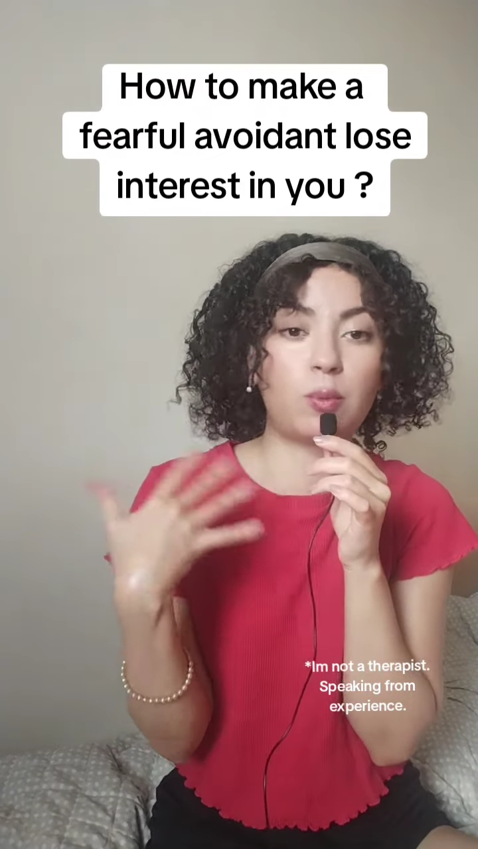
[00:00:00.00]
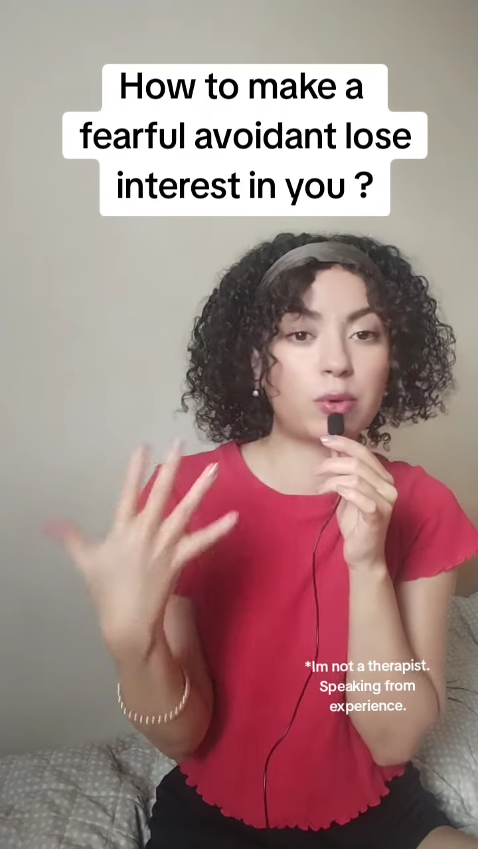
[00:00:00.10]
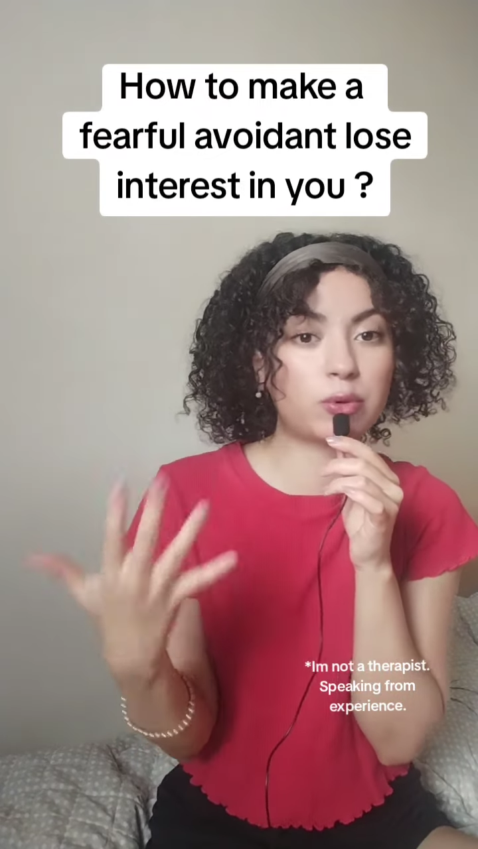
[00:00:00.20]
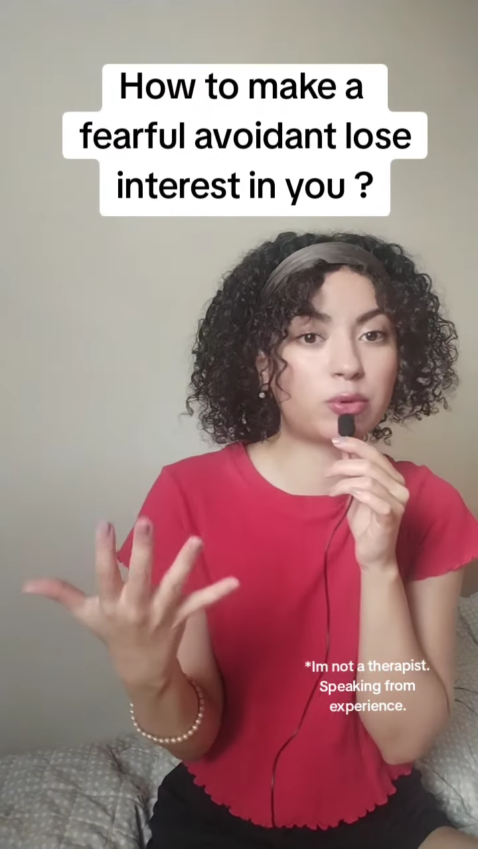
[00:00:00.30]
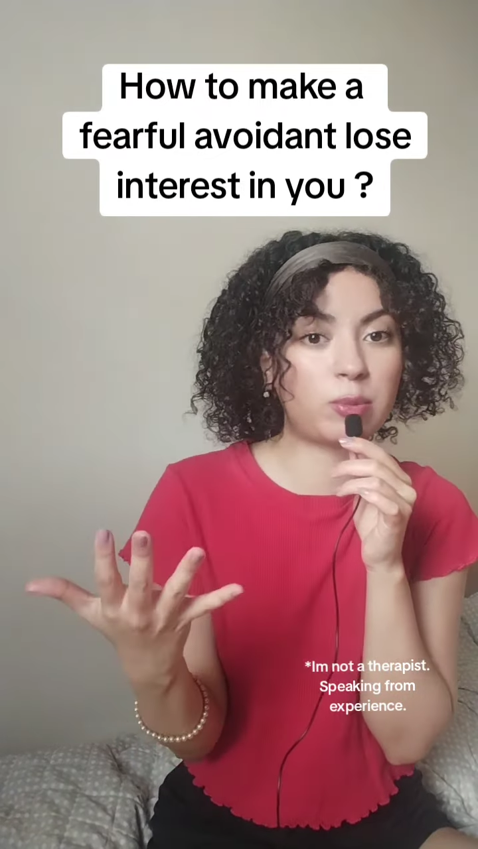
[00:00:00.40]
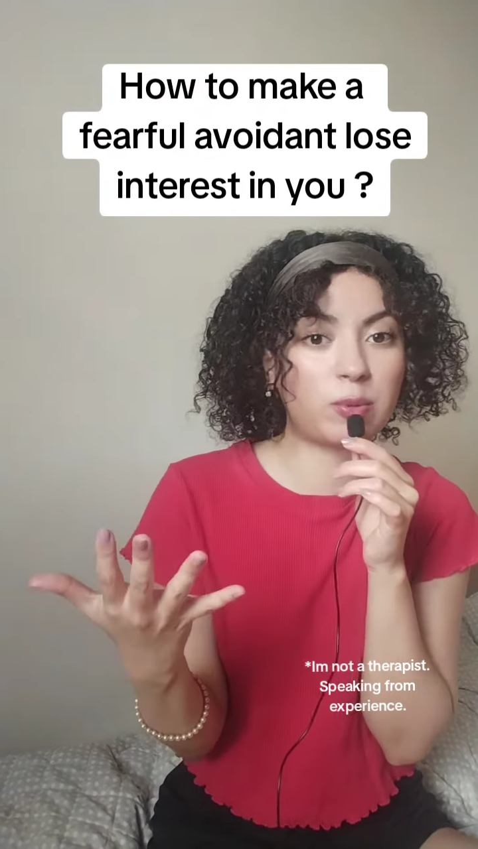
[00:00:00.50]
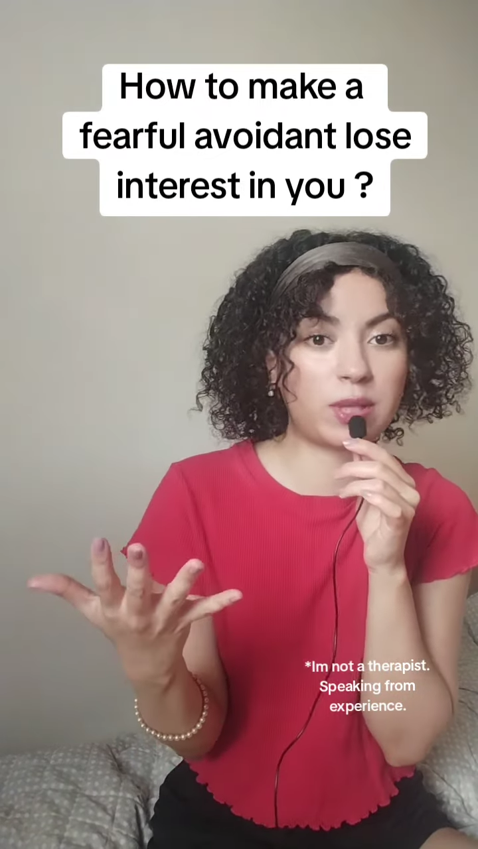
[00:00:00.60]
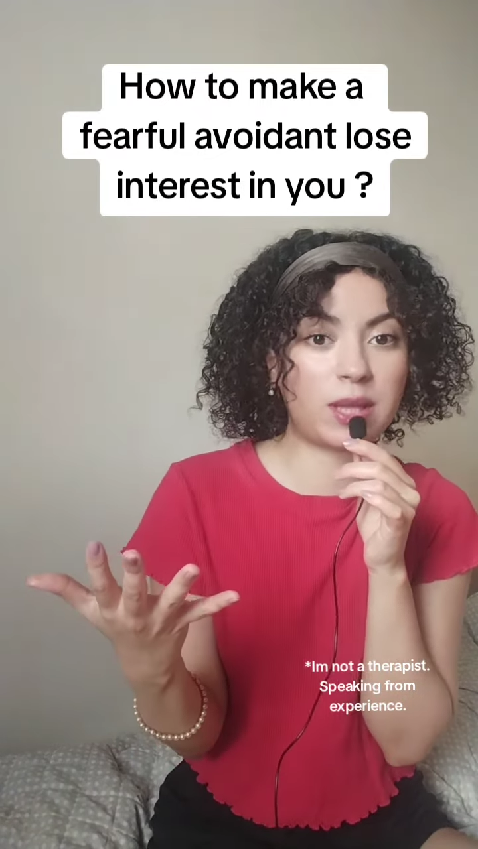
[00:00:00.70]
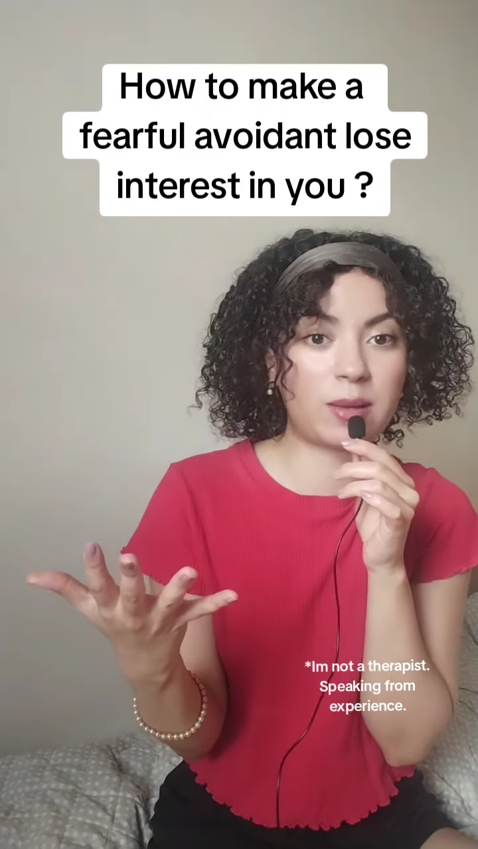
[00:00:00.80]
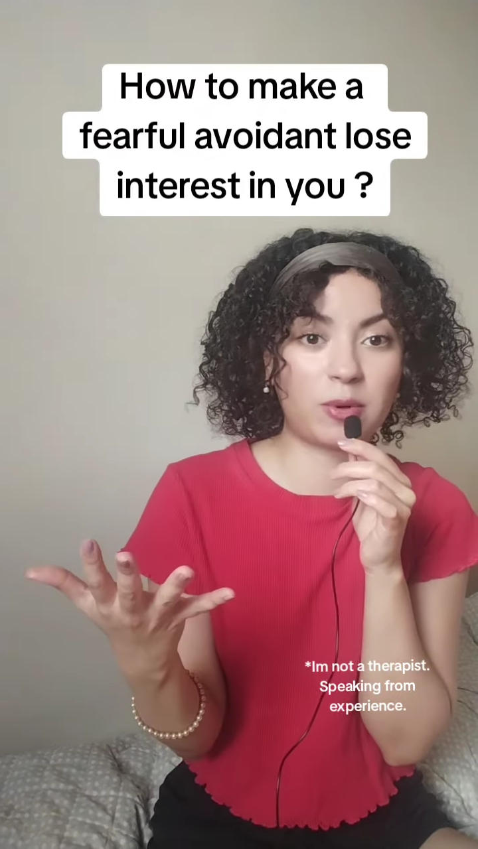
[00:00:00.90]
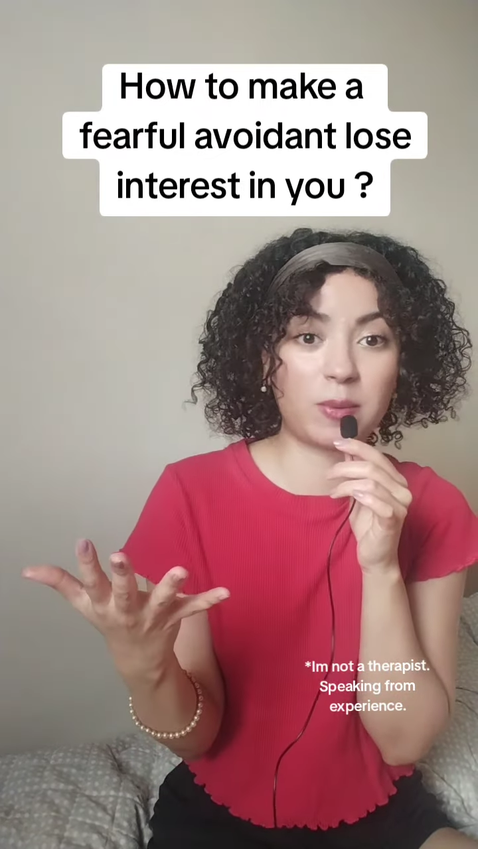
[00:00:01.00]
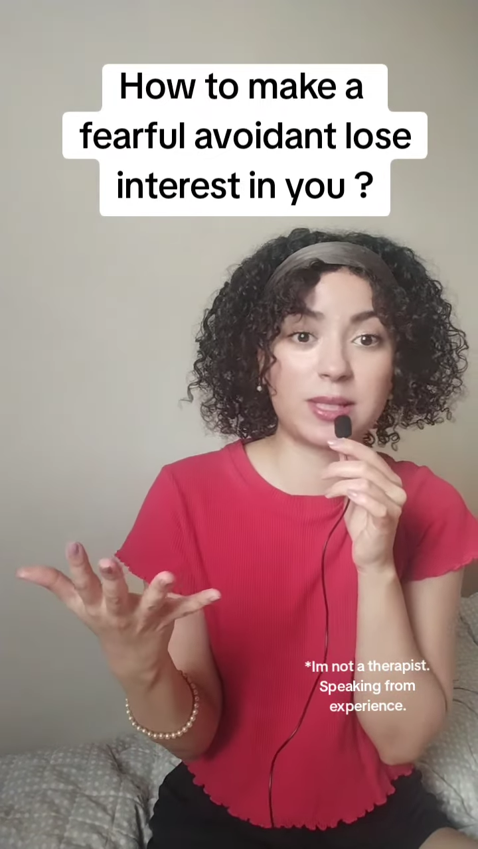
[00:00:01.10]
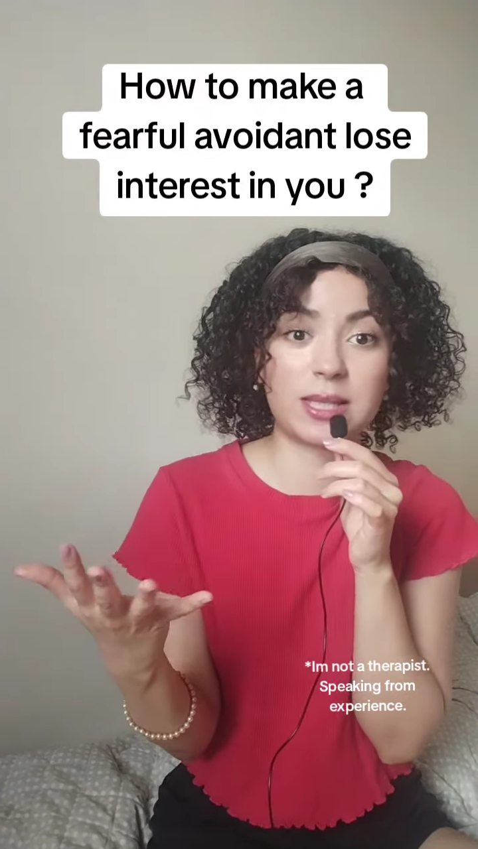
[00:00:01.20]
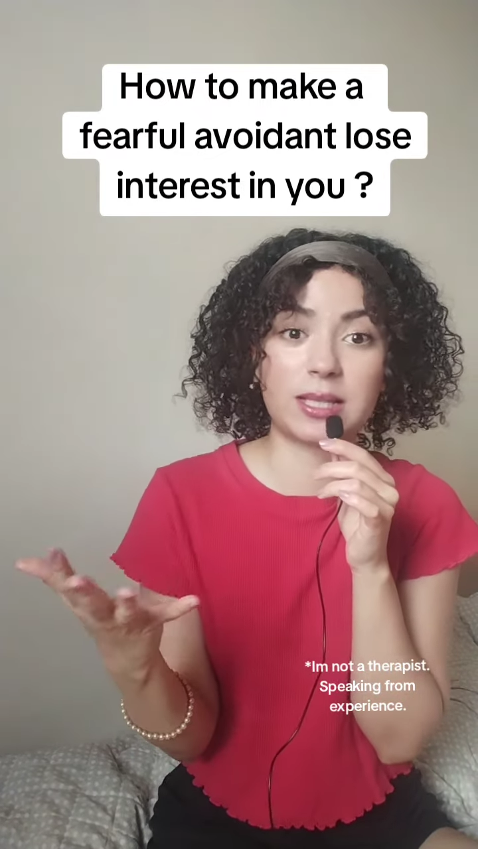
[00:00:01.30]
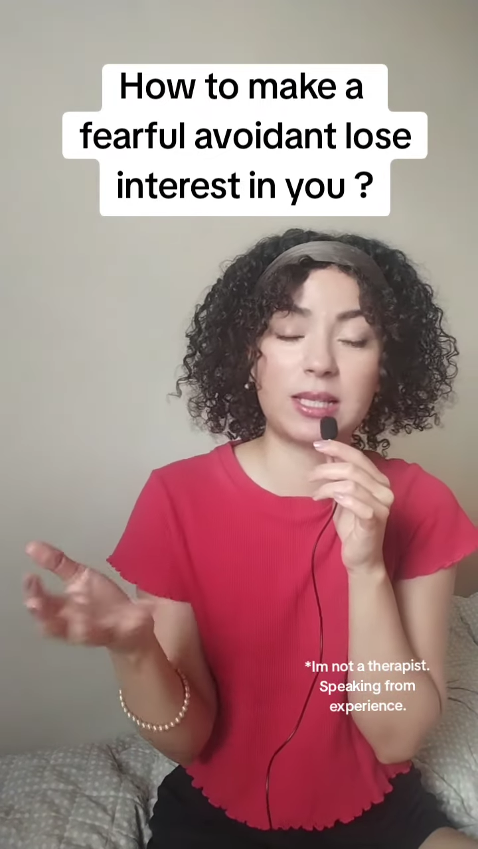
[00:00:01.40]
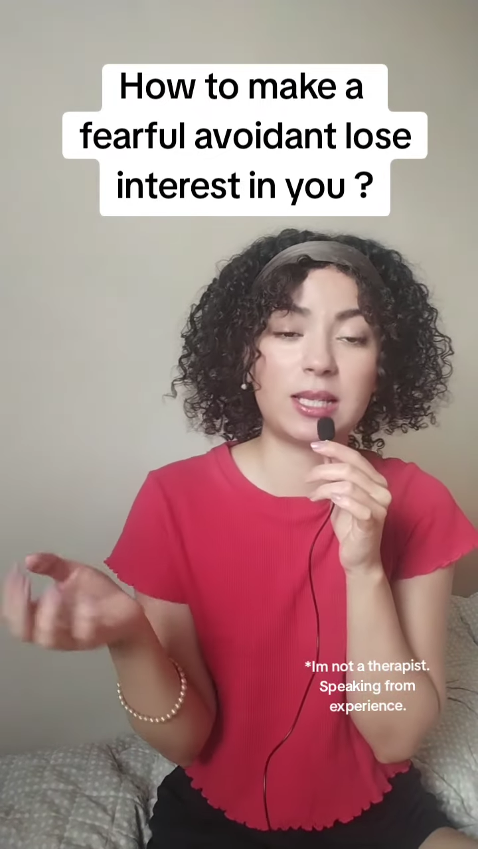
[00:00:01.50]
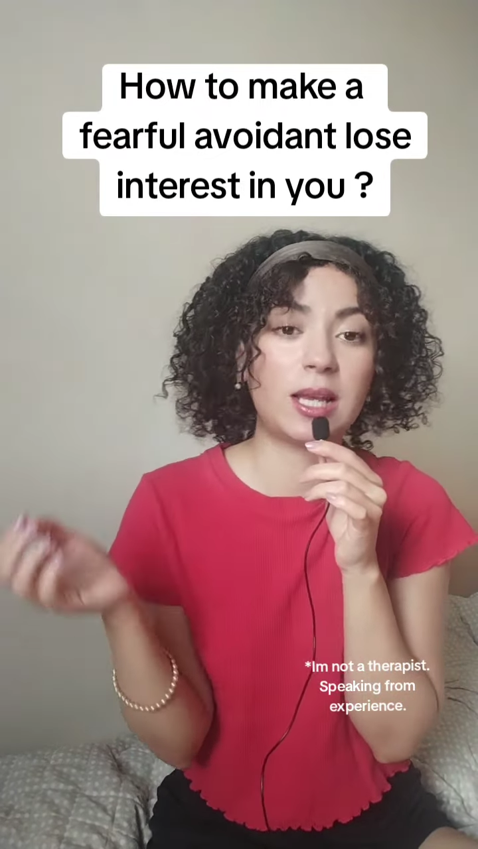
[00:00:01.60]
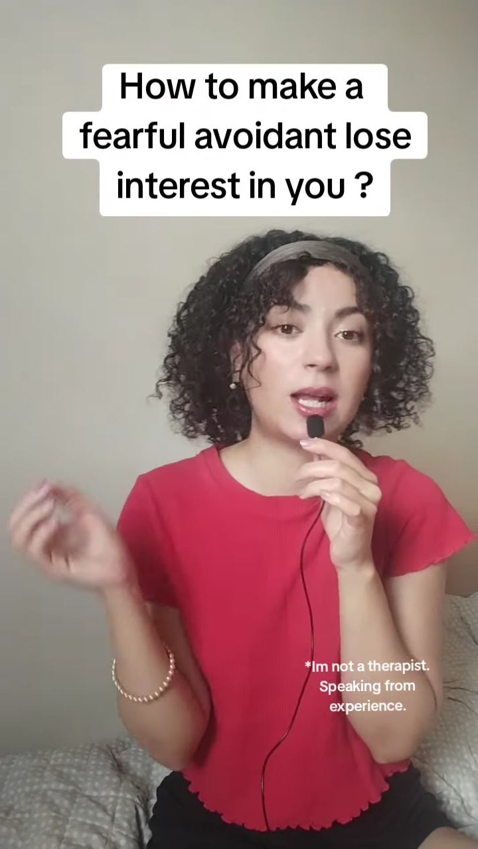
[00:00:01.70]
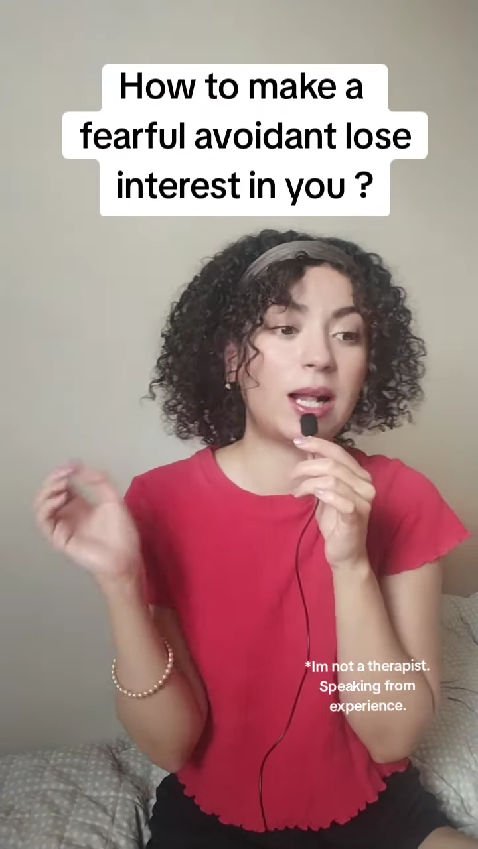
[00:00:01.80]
want to be with them romantically,